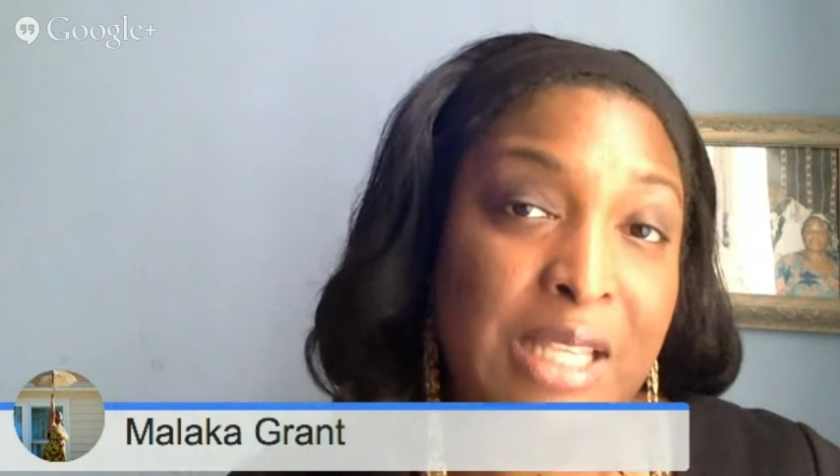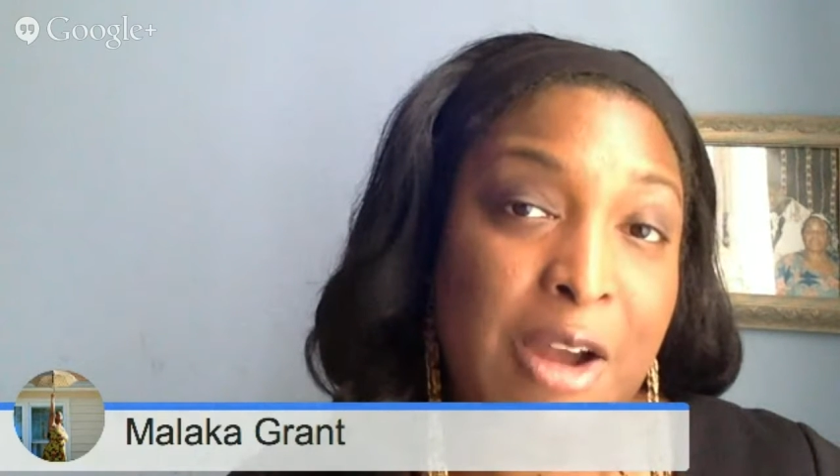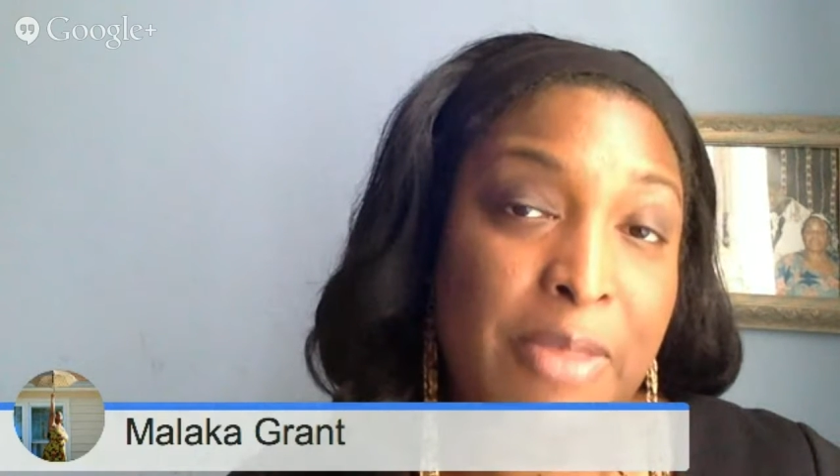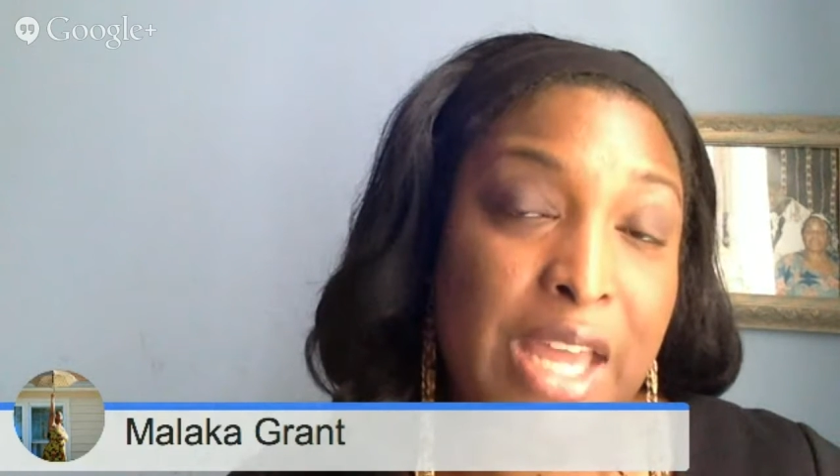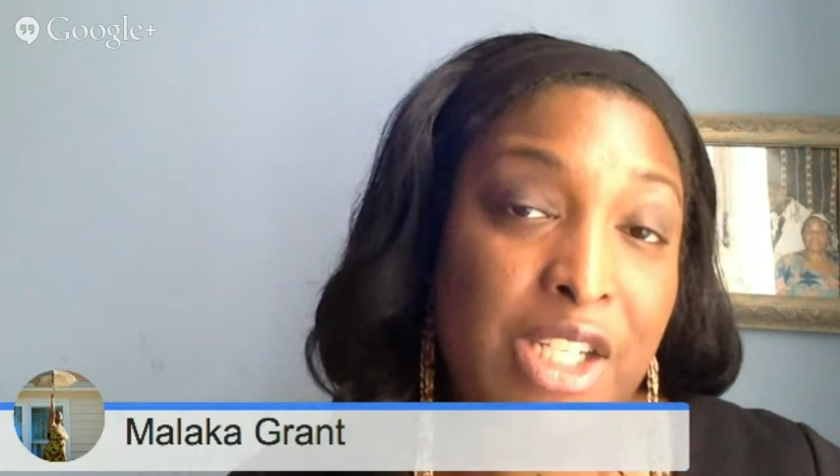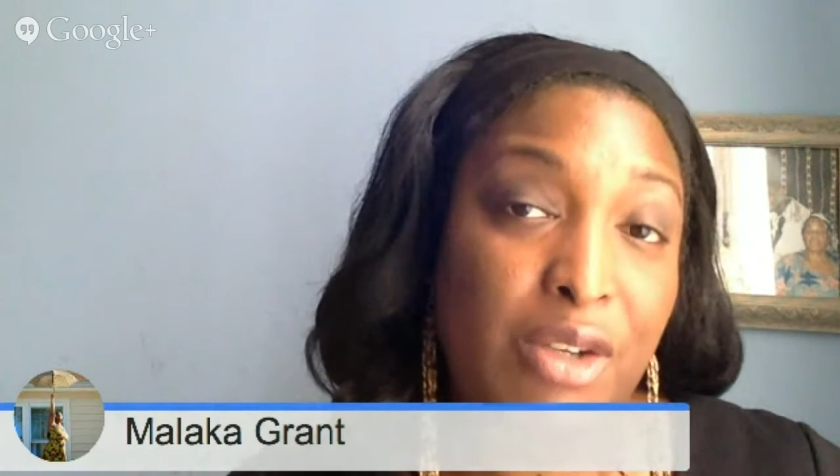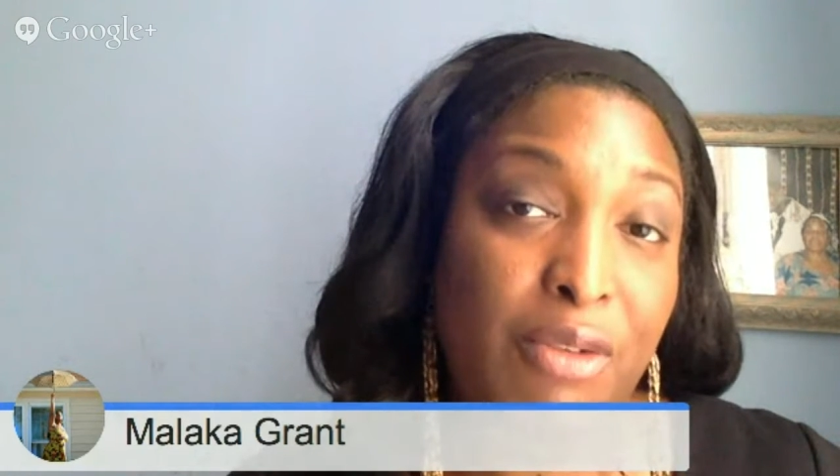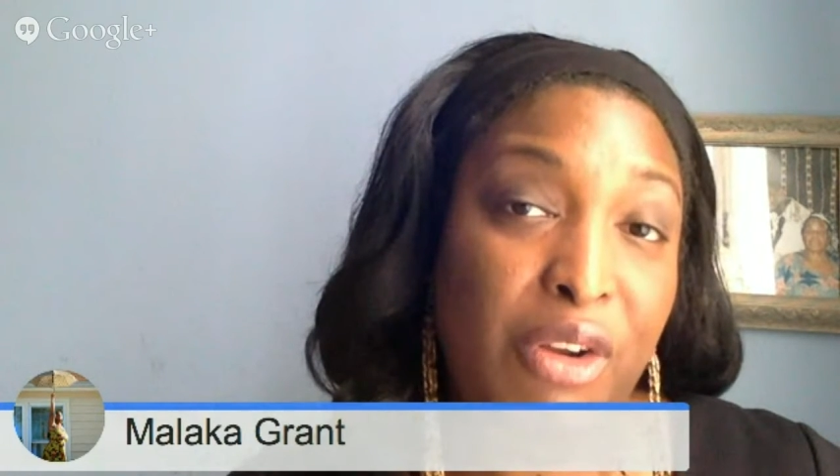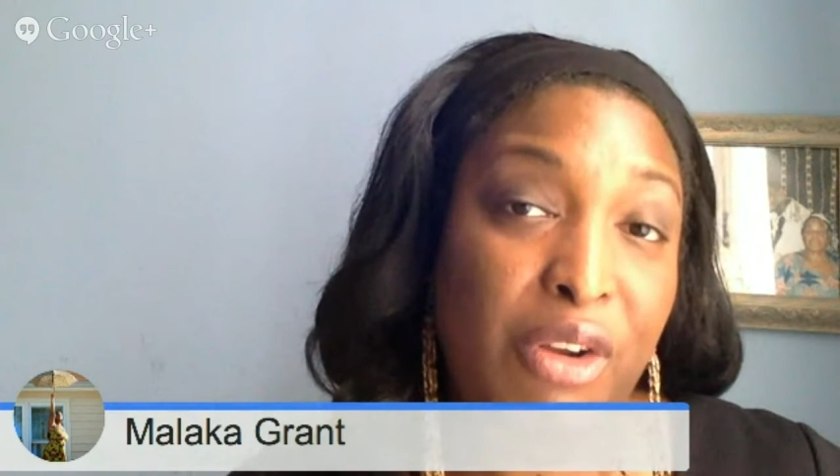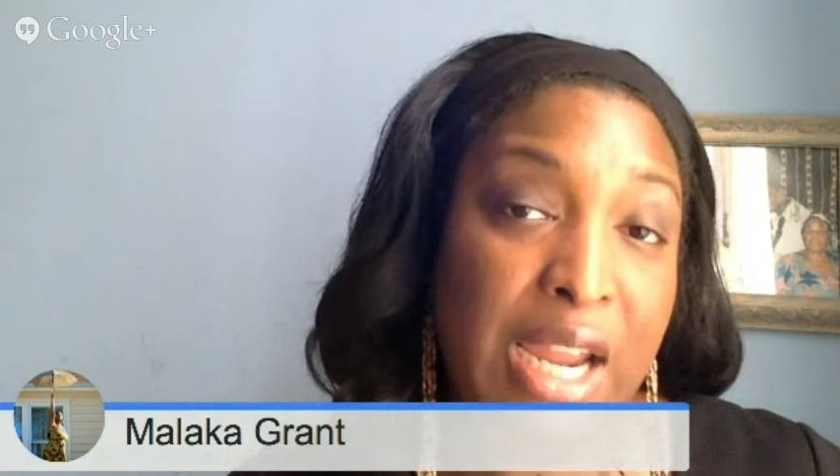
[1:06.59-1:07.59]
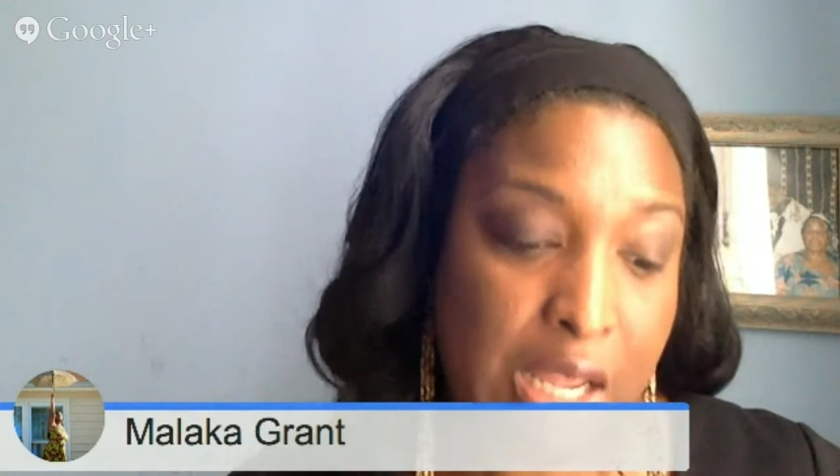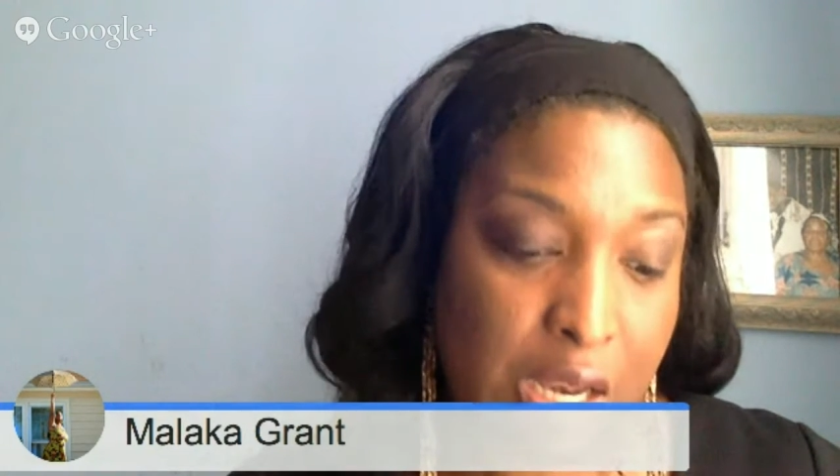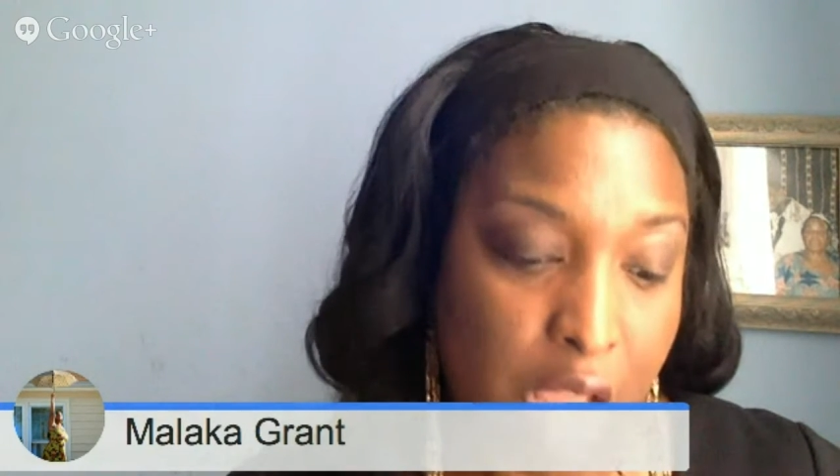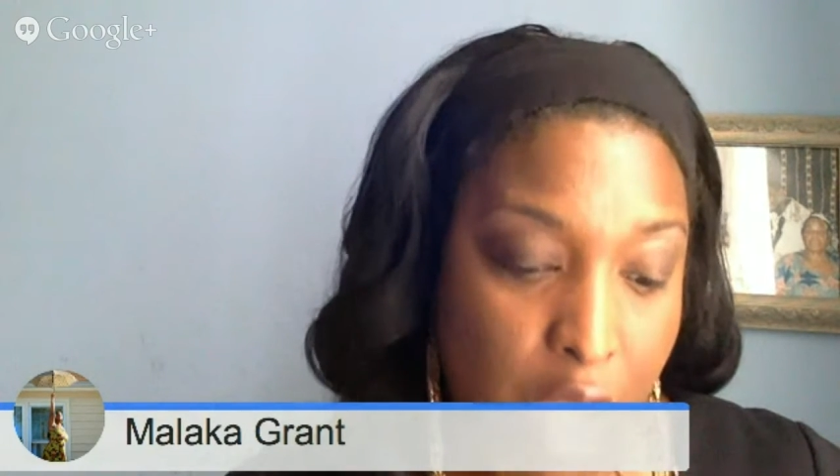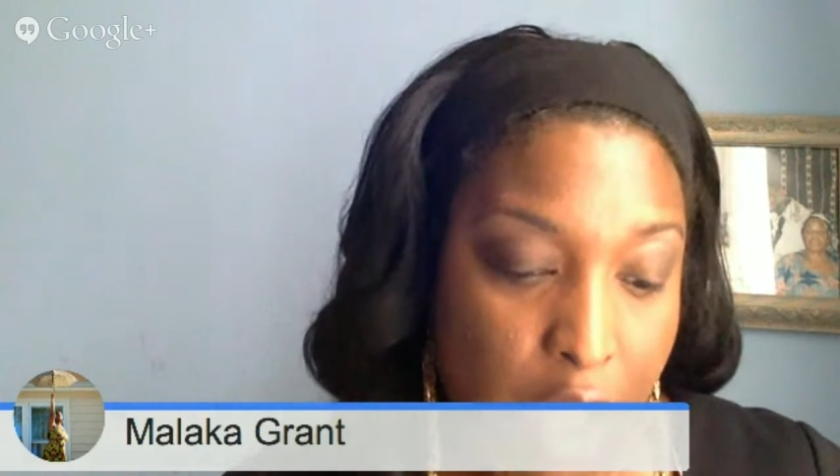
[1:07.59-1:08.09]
that you've created.